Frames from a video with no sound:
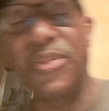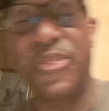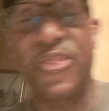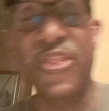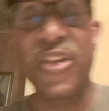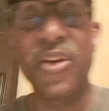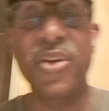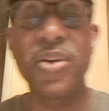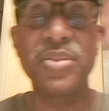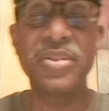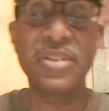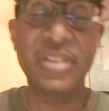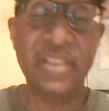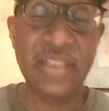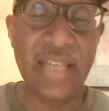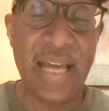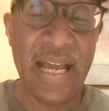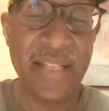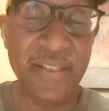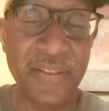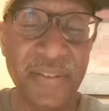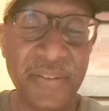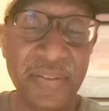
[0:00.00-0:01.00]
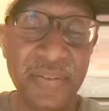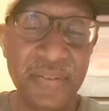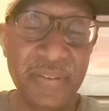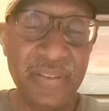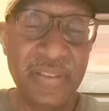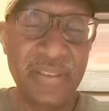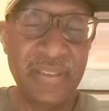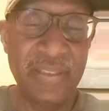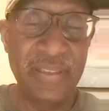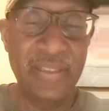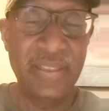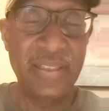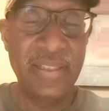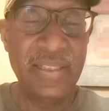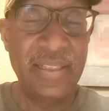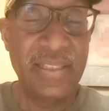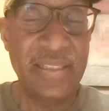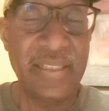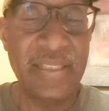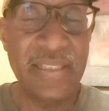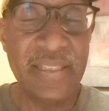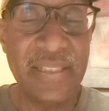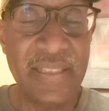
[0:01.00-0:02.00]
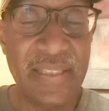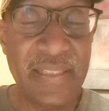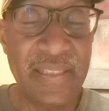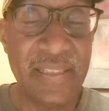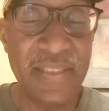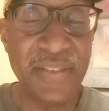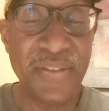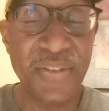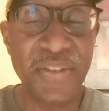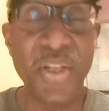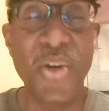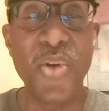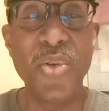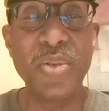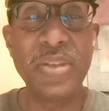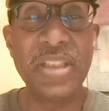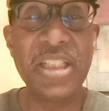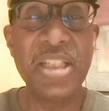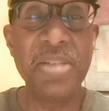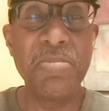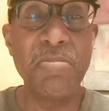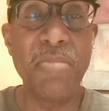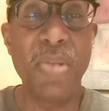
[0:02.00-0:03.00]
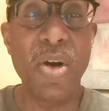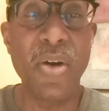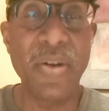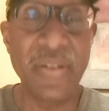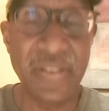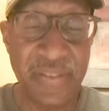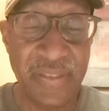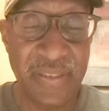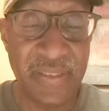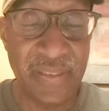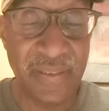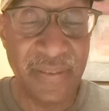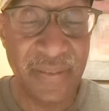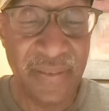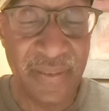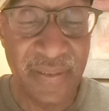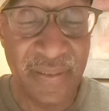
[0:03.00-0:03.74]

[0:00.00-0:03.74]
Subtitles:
third scholar is Toni Morrison.